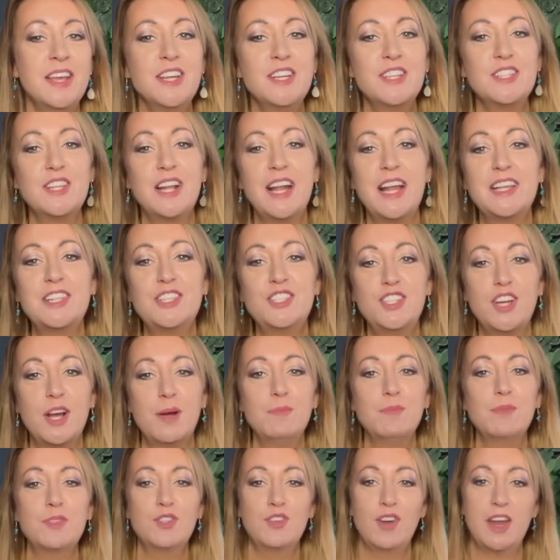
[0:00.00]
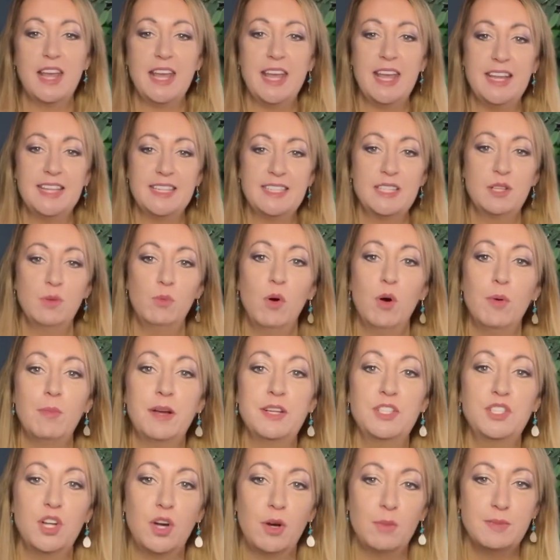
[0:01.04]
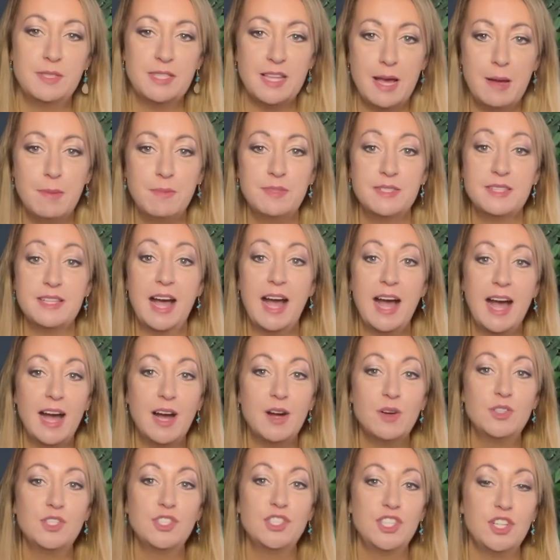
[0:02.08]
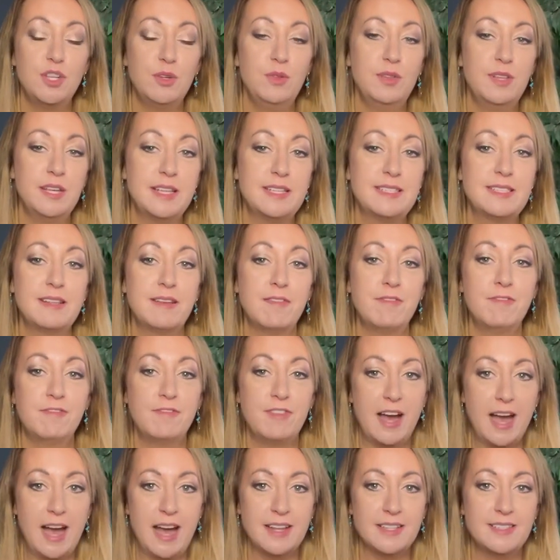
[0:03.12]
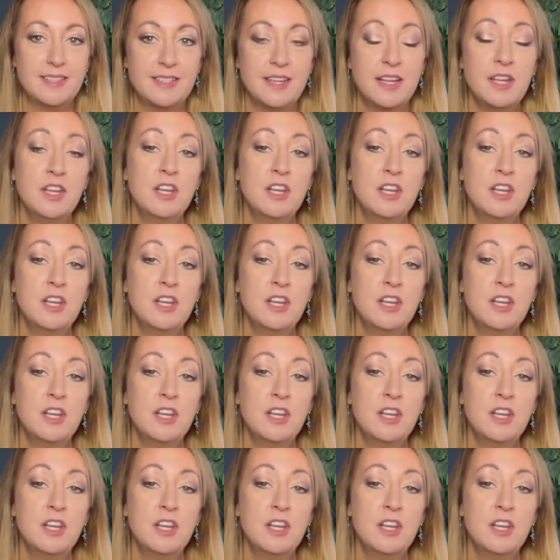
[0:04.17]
So let's jump straight in. So what are my top tips? How to do this fast.